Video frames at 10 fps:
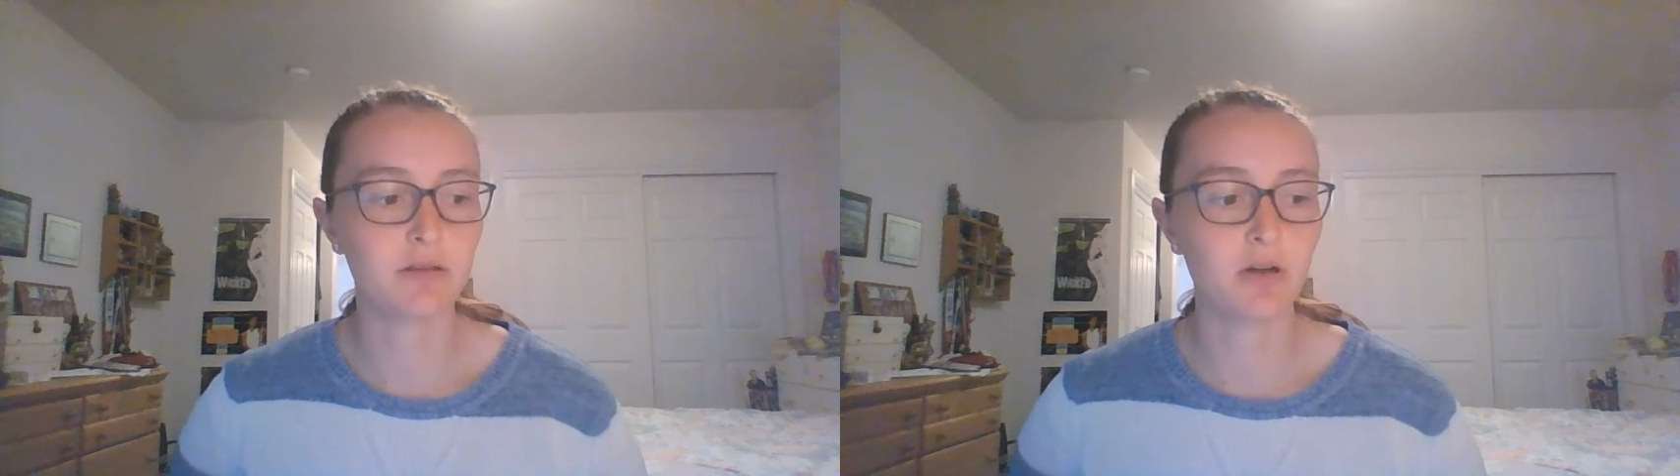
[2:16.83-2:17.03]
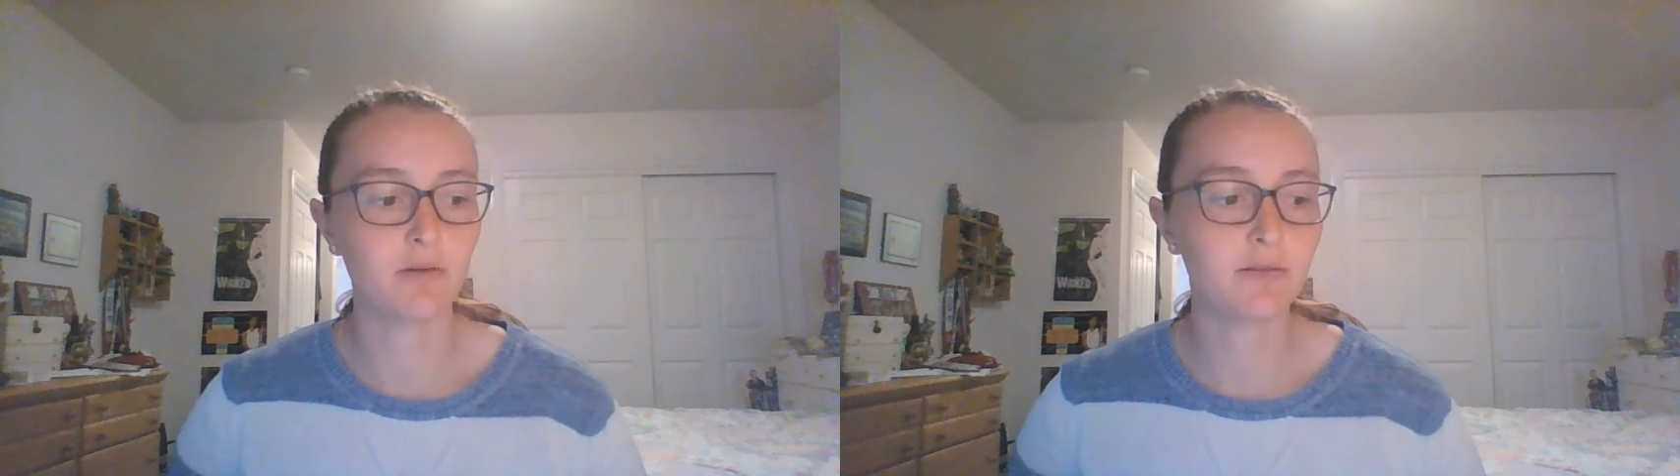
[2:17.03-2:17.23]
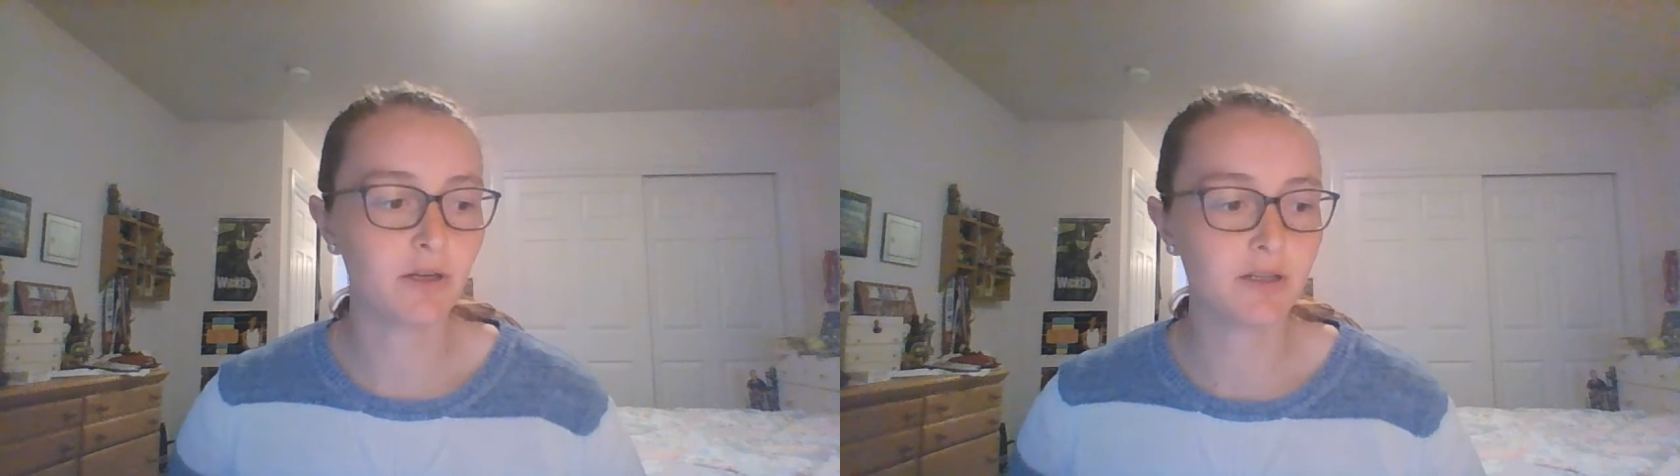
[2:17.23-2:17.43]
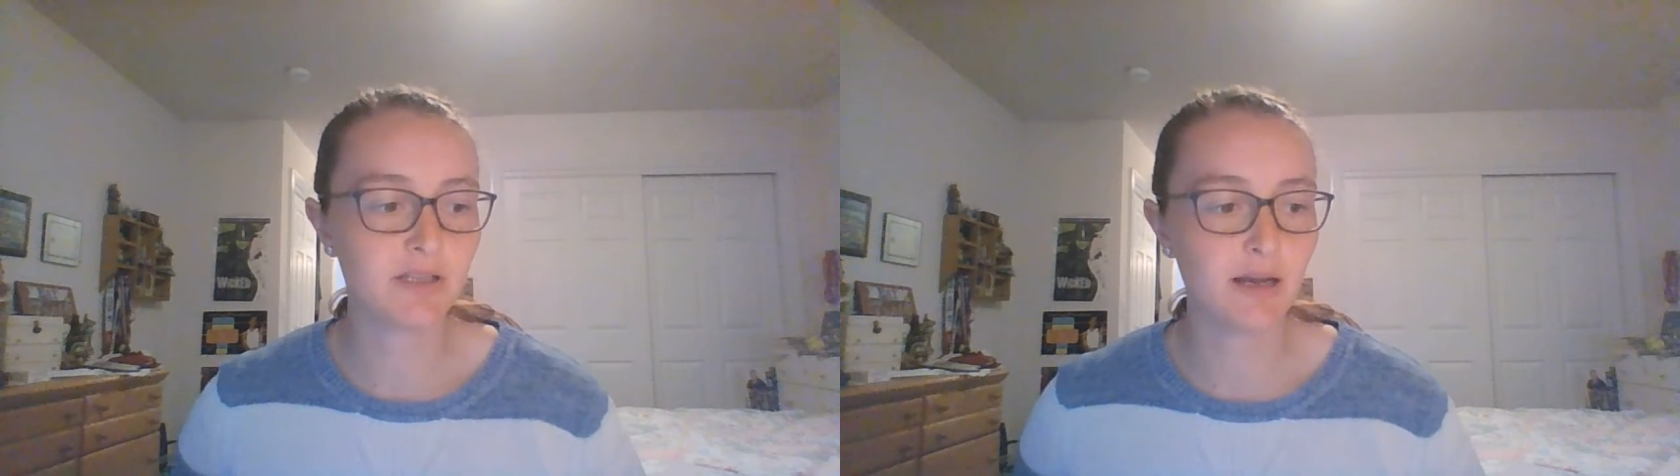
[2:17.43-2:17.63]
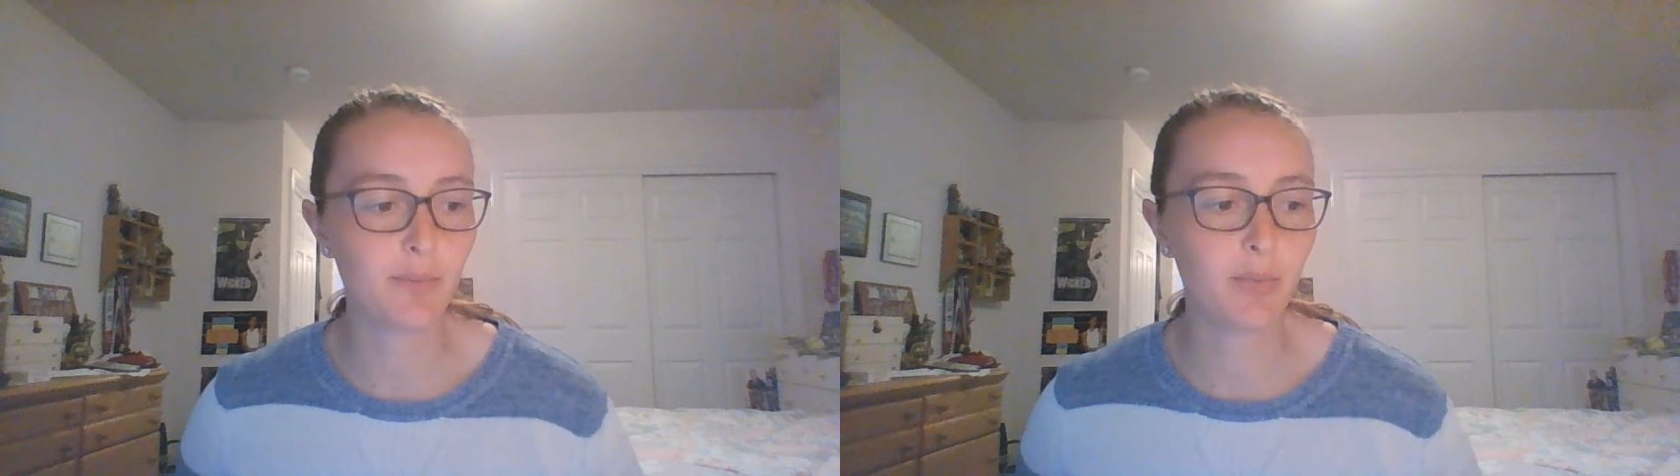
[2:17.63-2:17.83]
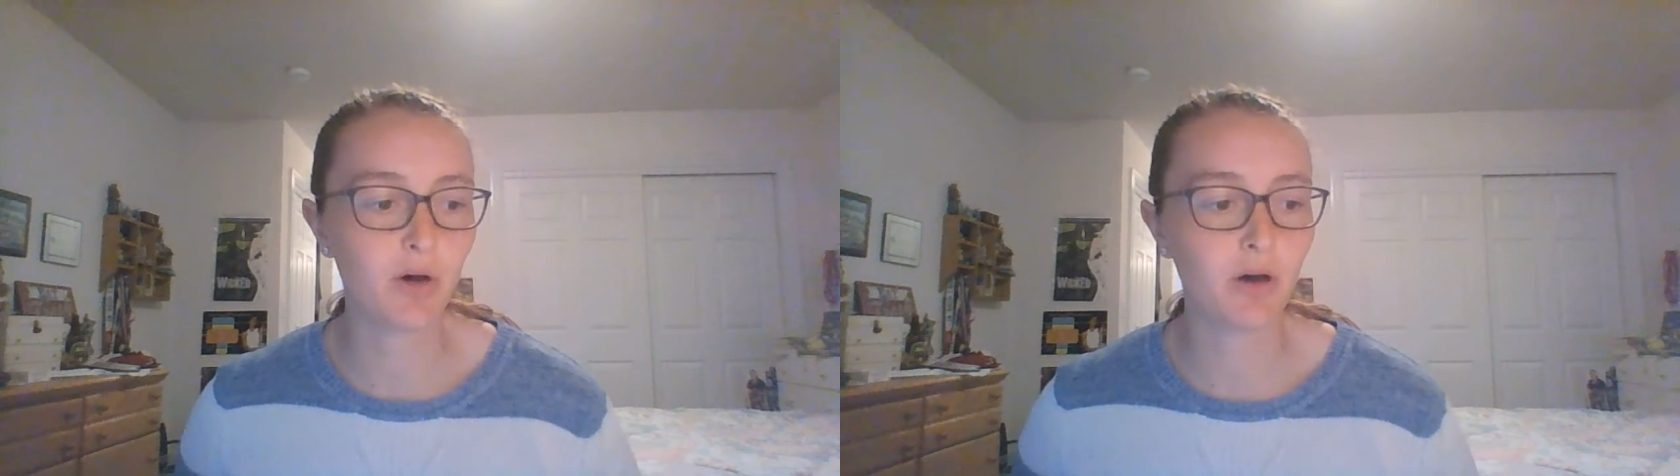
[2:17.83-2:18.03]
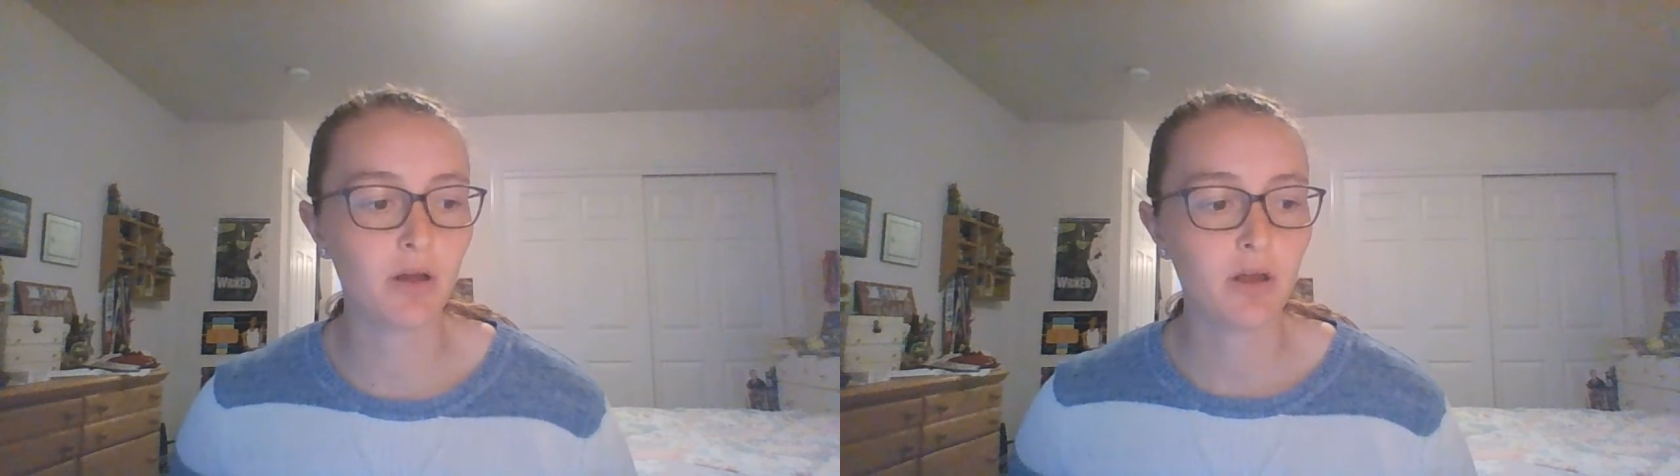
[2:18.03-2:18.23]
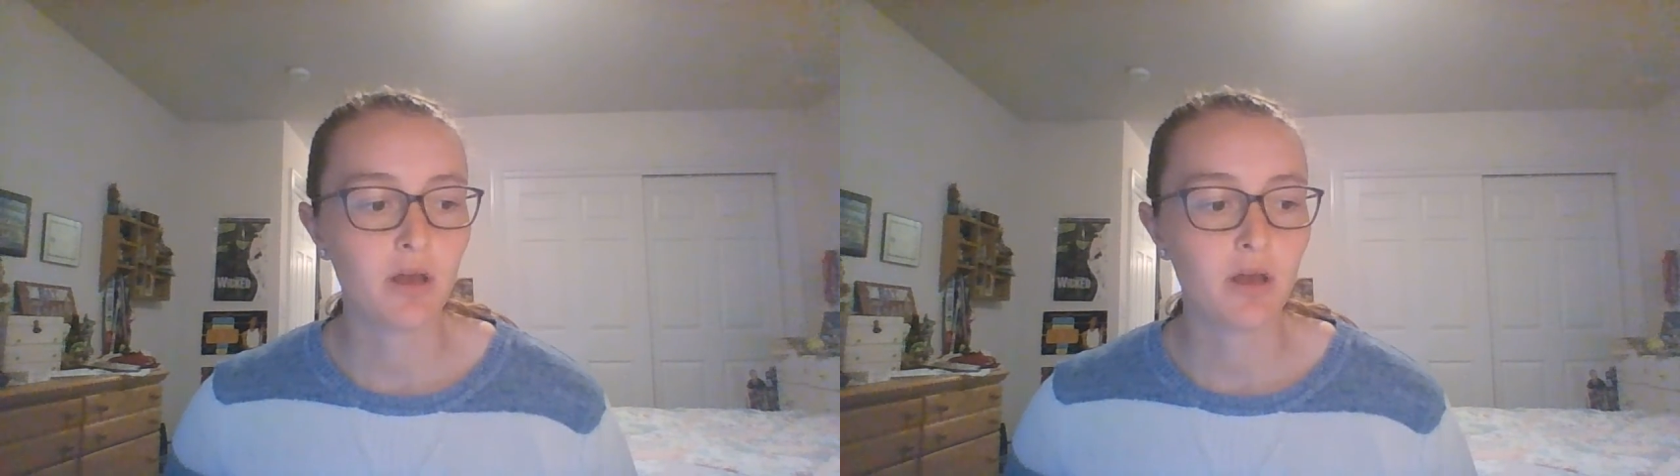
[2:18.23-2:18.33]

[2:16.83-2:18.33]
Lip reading: So, for example,